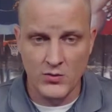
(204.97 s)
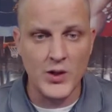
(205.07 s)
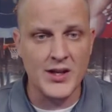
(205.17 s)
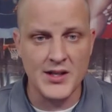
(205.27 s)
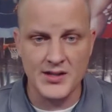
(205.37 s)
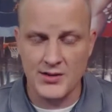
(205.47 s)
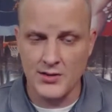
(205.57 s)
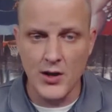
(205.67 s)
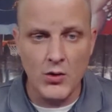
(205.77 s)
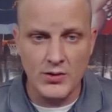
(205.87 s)
with his
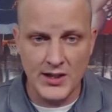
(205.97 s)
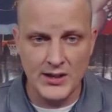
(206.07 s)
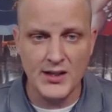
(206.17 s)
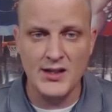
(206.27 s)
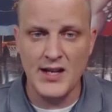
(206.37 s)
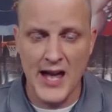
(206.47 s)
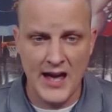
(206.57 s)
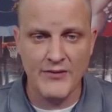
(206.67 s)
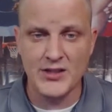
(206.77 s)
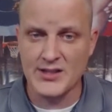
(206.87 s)
no dignity
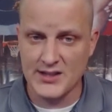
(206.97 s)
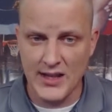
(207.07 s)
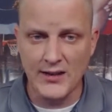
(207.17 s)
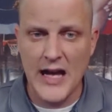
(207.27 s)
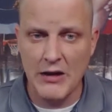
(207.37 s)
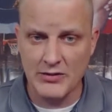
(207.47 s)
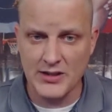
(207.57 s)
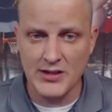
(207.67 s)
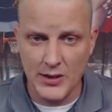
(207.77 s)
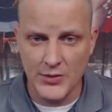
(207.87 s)
having sell out
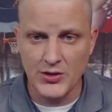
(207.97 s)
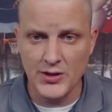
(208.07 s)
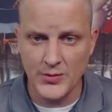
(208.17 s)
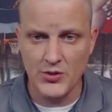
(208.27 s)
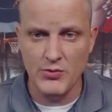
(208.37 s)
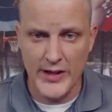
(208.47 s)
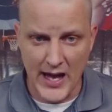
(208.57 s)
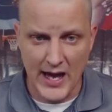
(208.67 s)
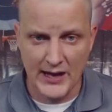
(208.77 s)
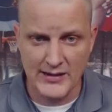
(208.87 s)
to
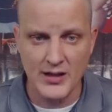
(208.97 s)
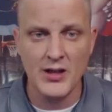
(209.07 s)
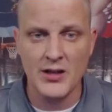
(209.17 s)
WWE ass,